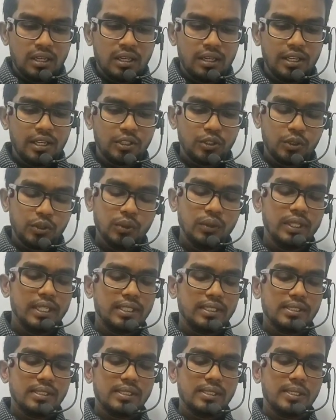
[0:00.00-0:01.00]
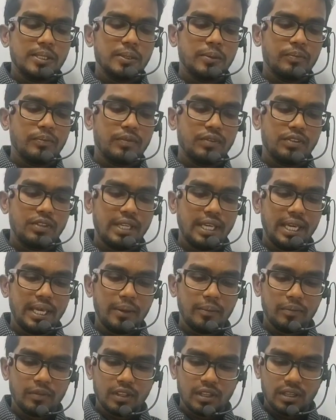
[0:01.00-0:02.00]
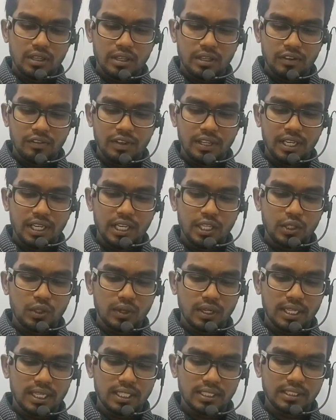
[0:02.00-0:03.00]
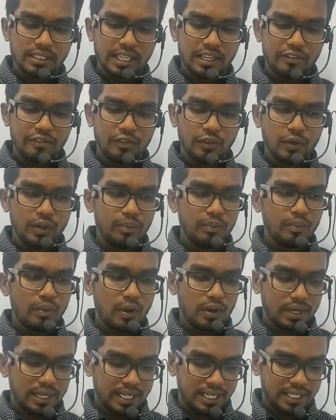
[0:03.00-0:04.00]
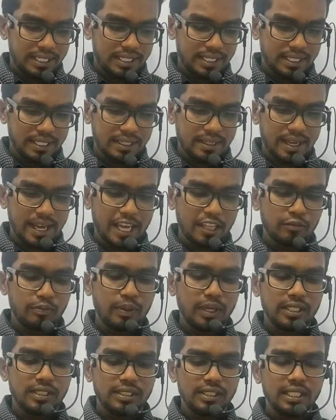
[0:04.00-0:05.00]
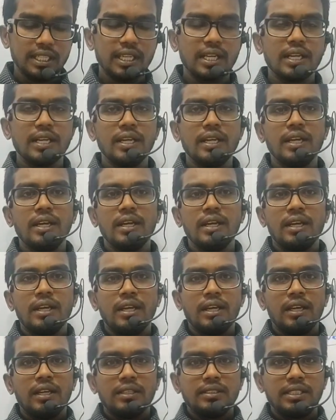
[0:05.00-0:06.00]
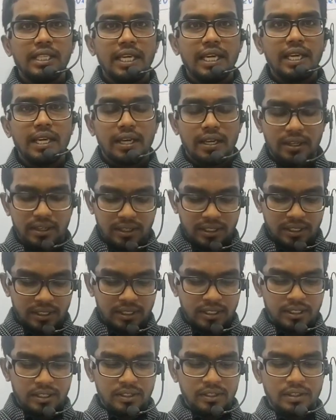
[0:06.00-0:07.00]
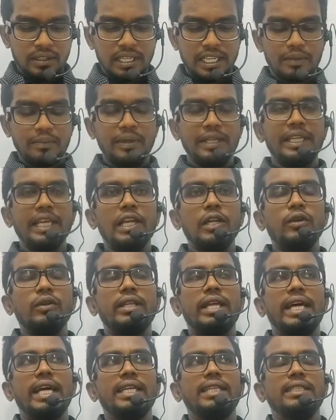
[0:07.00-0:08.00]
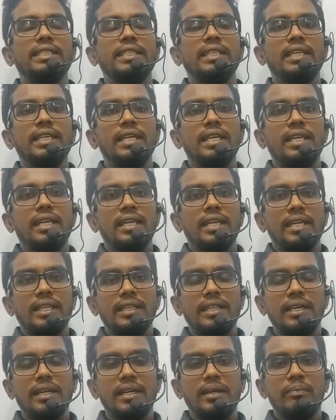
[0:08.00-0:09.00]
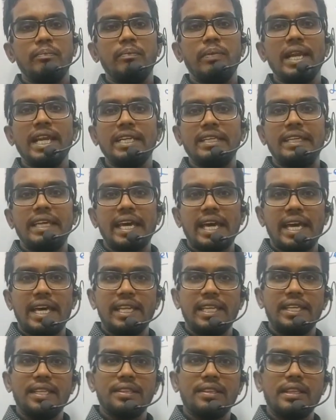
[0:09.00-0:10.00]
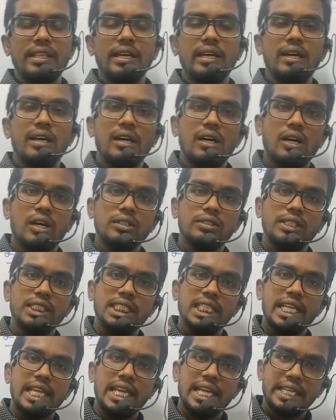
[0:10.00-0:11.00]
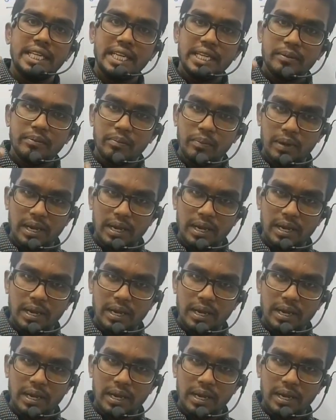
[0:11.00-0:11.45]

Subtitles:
Dear students, see, we need to understand few important aspects here. See, let me tell you that the blood carries the oxygenated